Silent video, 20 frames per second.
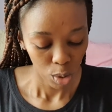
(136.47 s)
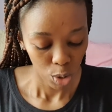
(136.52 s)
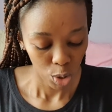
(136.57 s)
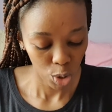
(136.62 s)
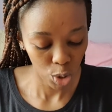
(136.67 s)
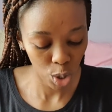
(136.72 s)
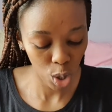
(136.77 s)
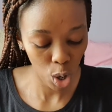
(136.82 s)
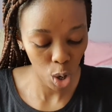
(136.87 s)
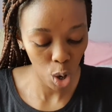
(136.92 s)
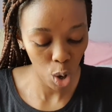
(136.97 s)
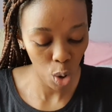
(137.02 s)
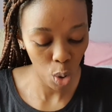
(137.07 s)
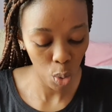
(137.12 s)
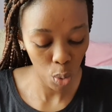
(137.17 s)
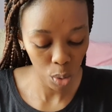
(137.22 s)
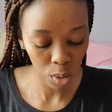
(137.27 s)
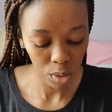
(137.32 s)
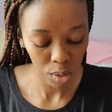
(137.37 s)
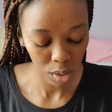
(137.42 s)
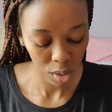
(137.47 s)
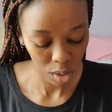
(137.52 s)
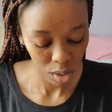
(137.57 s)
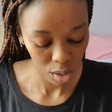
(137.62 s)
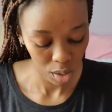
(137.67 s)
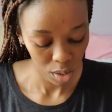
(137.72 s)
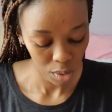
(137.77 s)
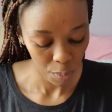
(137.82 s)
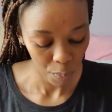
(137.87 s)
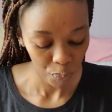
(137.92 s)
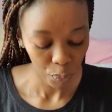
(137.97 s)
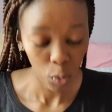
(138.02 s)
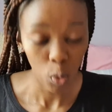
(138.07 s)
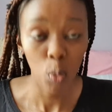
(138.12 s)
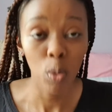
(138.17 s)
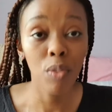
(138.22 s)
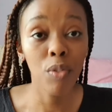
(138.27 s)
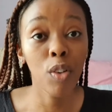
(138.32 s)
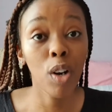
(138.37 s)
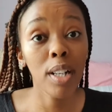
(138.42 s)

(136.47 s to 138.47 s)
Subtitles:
So we've